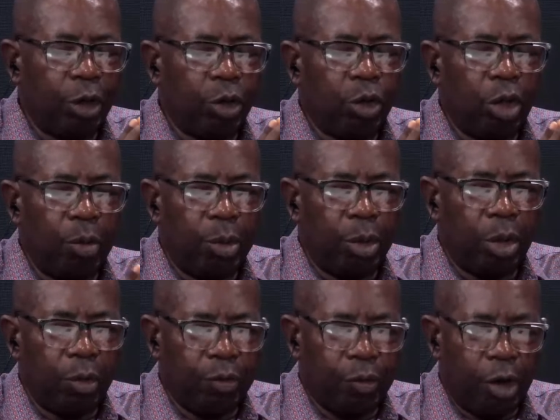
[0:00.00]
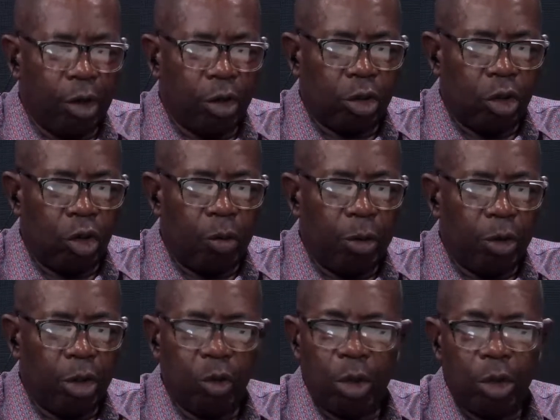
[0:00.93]
Tinubu
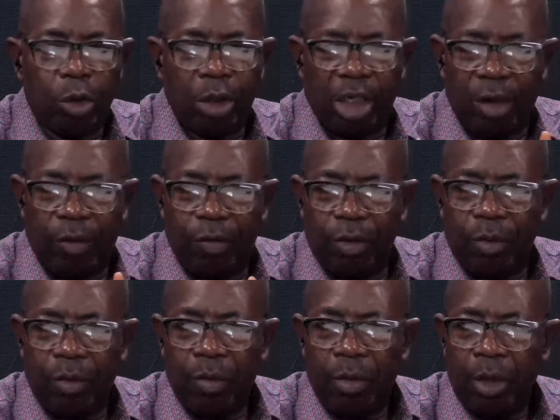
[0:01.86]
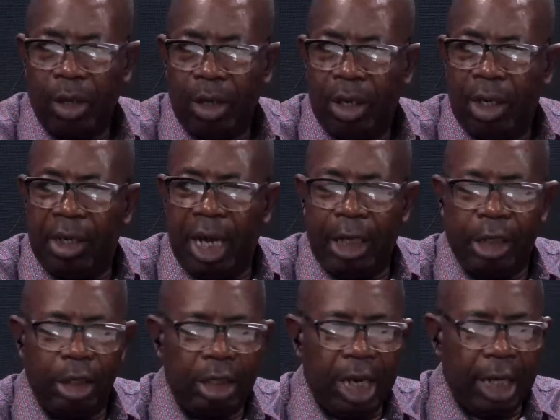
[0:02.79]
in 2027.
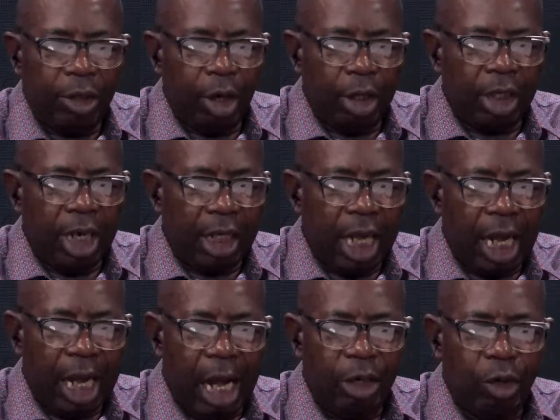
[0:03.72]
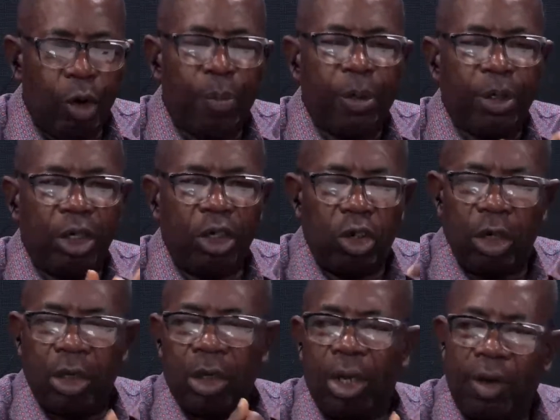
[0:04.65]
There's nothing that an
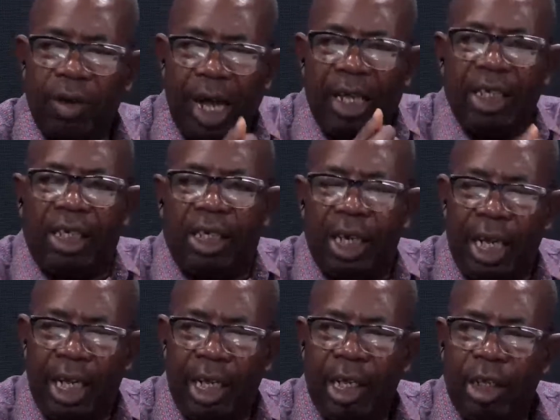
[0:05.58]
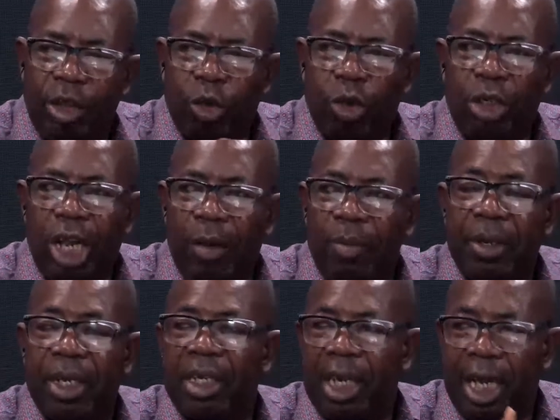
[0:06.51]
opposition can say to them
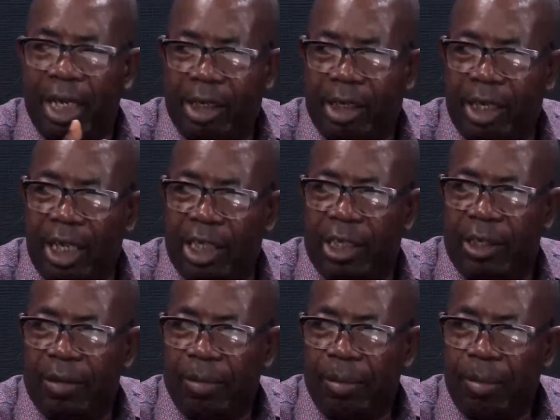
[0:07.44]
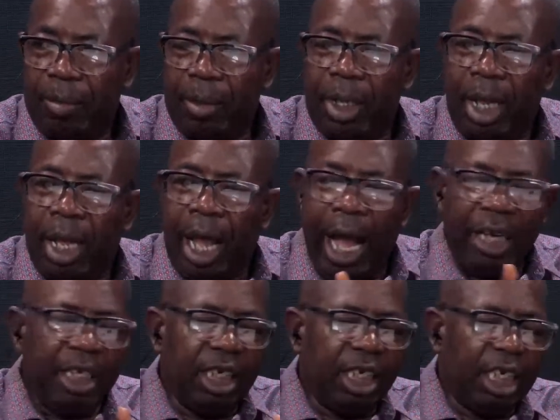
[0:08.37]
in their state. And
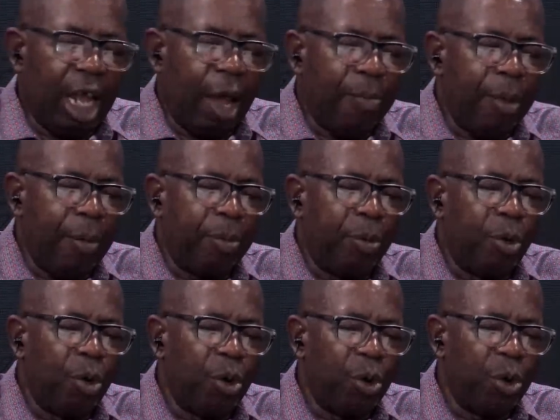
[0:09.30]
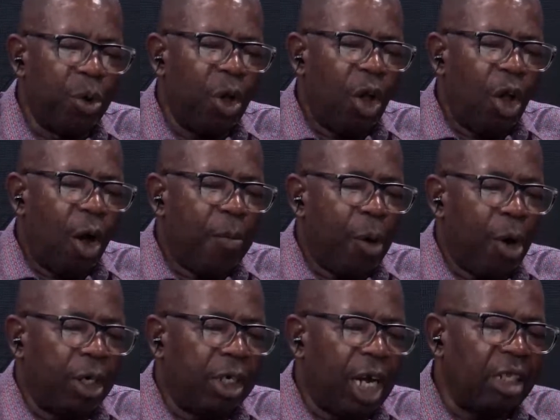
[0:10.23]
these people who
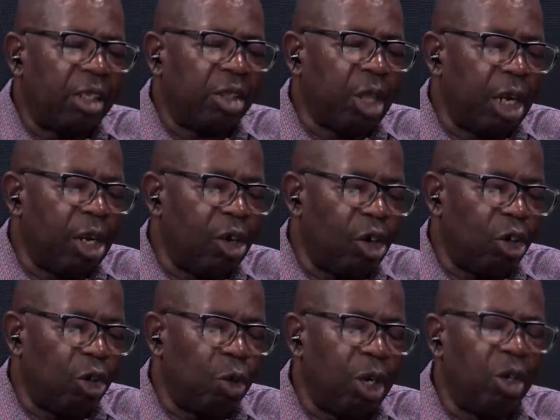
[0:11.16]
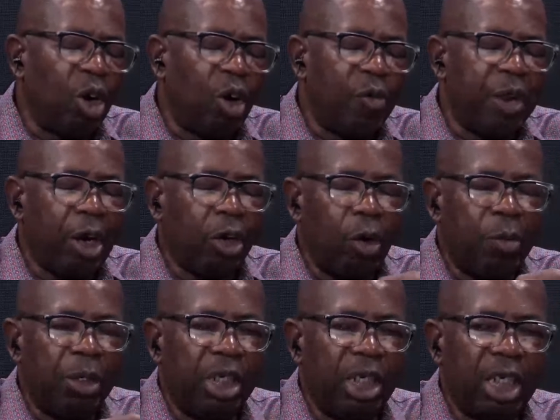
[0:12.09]
more than 300 of their
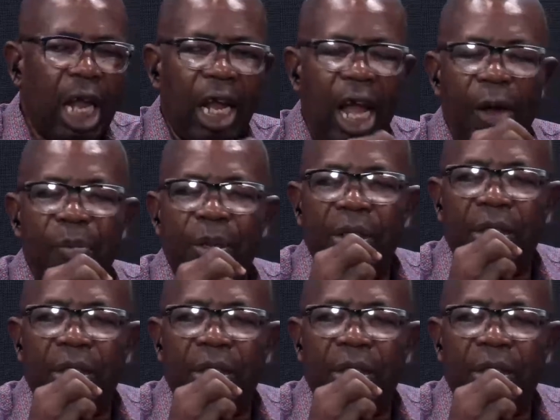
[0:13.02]
communities have been